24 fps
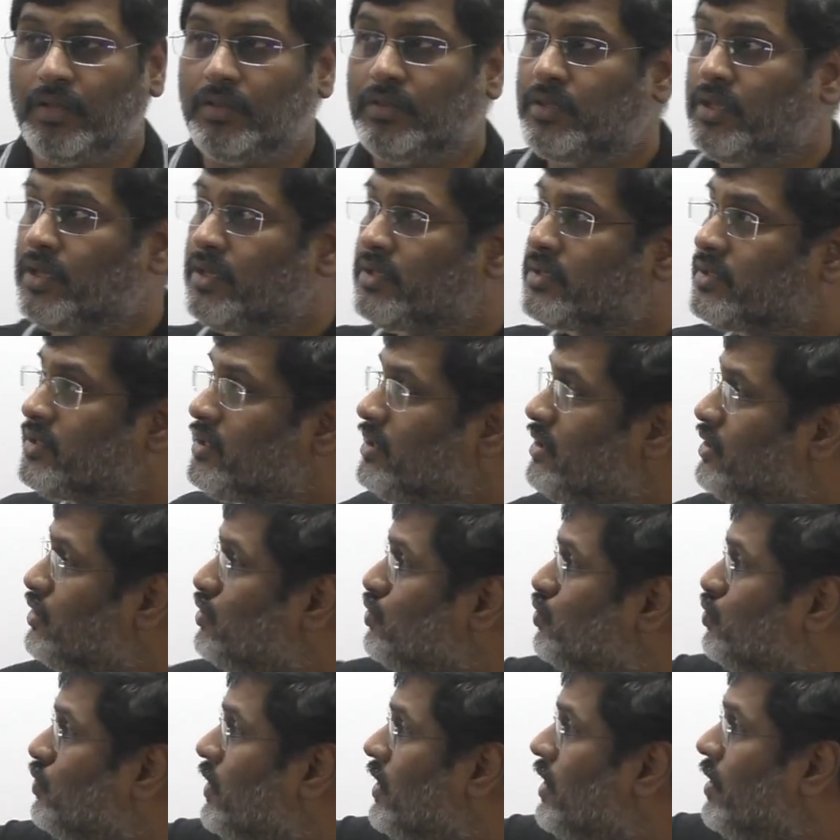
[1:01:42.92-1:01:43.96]
This
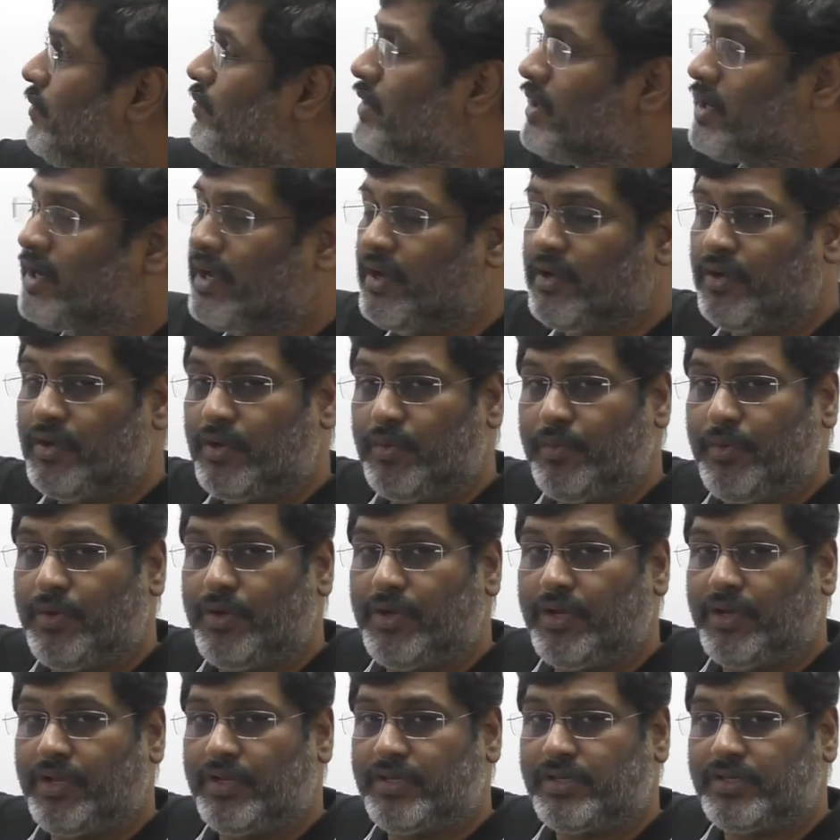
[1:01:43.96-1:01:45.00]
is one of the
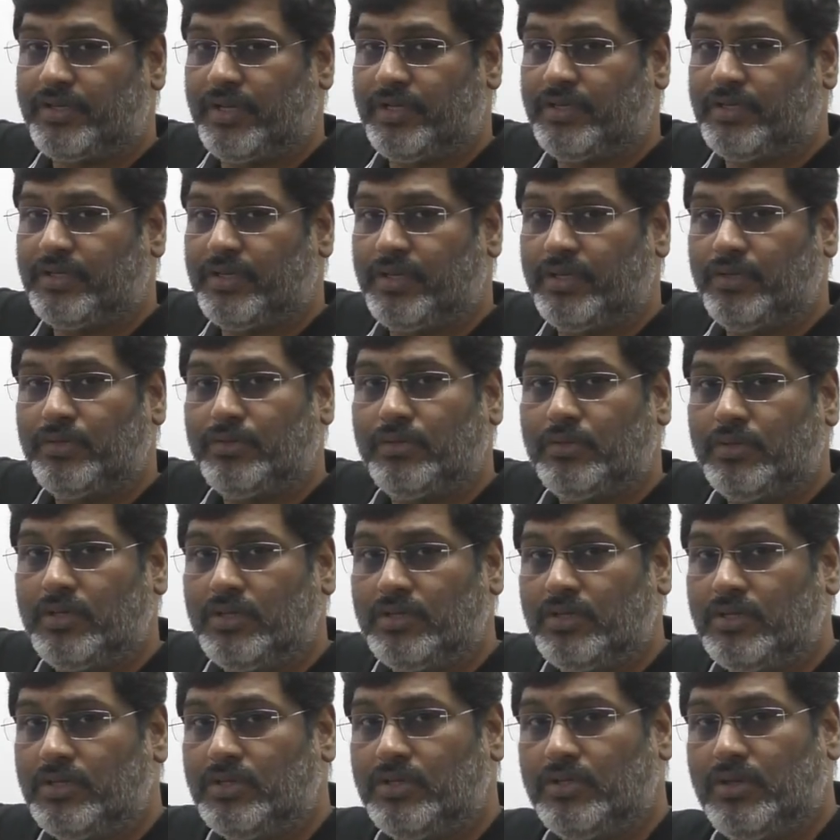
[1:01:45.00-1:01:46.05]
contributing structures, so
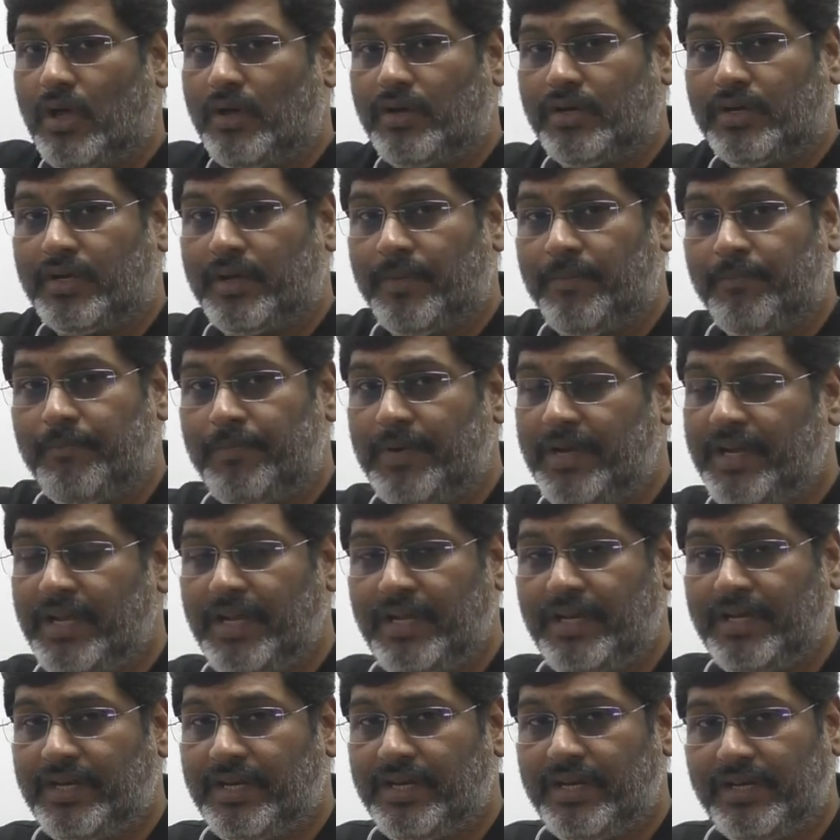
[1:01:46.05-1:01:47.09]
this is not
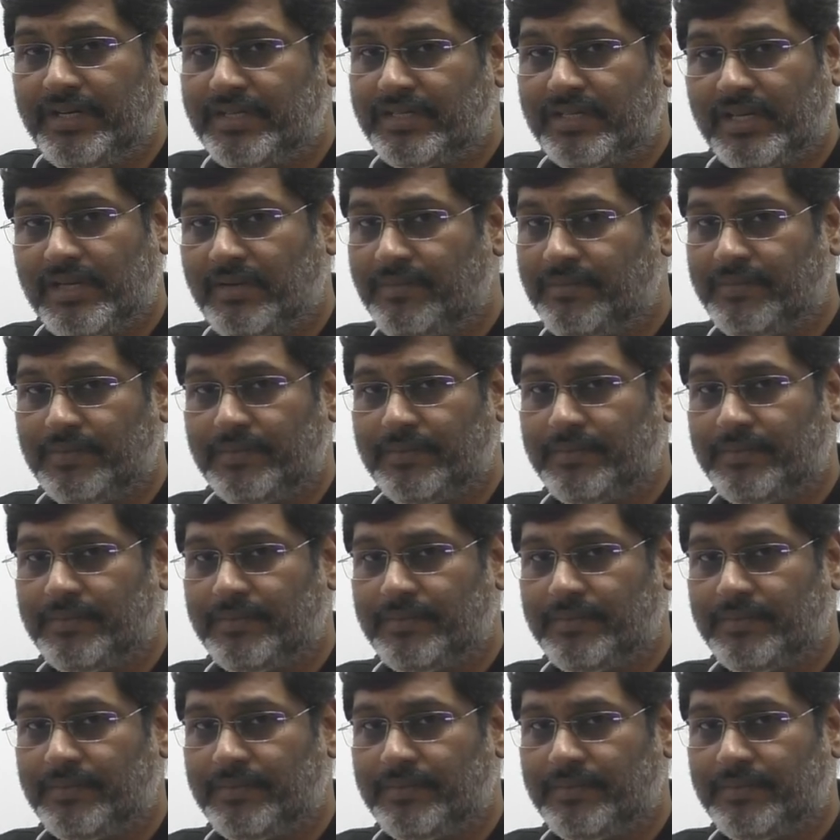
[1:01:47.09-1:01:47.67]
complete in itself.